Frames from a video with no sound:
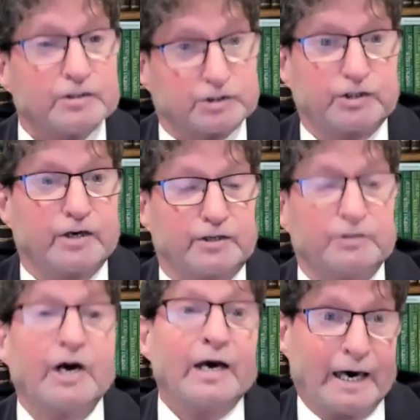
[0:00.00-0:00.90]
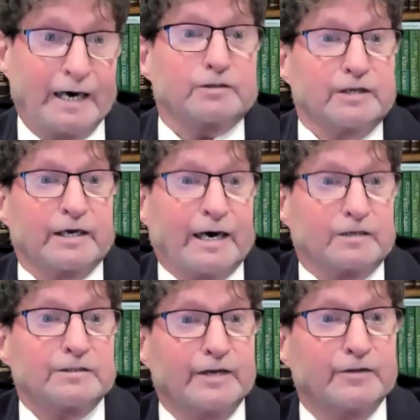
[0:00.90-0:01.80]
studied how
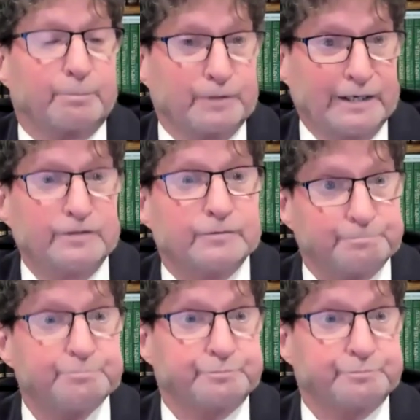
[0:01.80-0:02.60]
to land the plane.